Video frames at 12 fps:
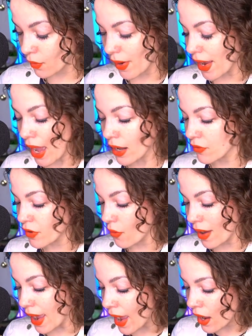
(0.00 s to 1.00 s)
I don't know
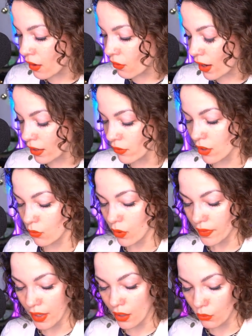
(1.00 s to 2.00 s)
how. I don't know
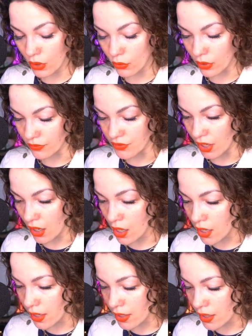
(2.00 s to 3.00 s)
what the hell we would have
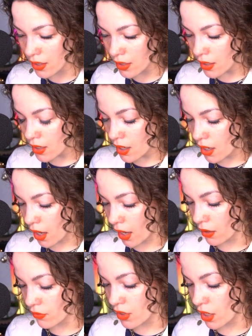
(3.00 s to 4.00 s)
done. I
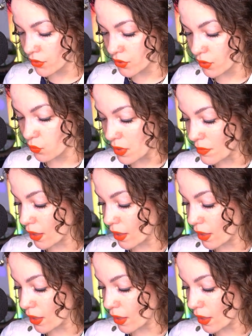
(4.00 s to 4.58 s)
don't know. Did we make